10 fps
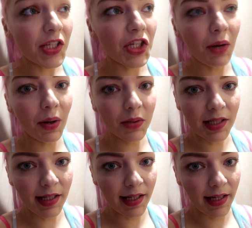Shout
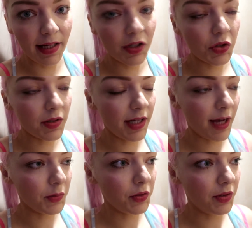out to Lee, she was an
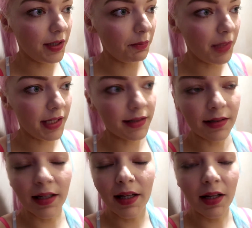absolutely
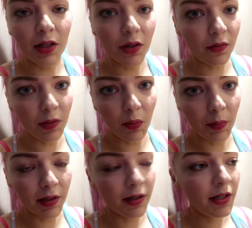amazing, lovely
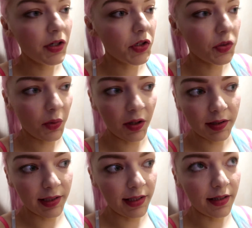woman. She
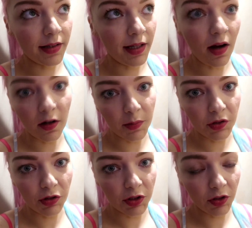works in the Carnaby
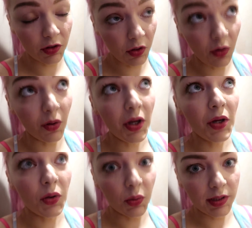Street store.
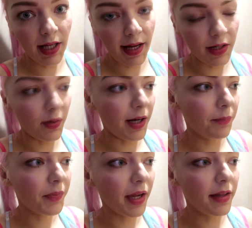Go say hi to
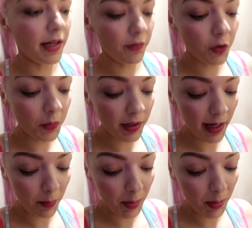her. And then I've come to get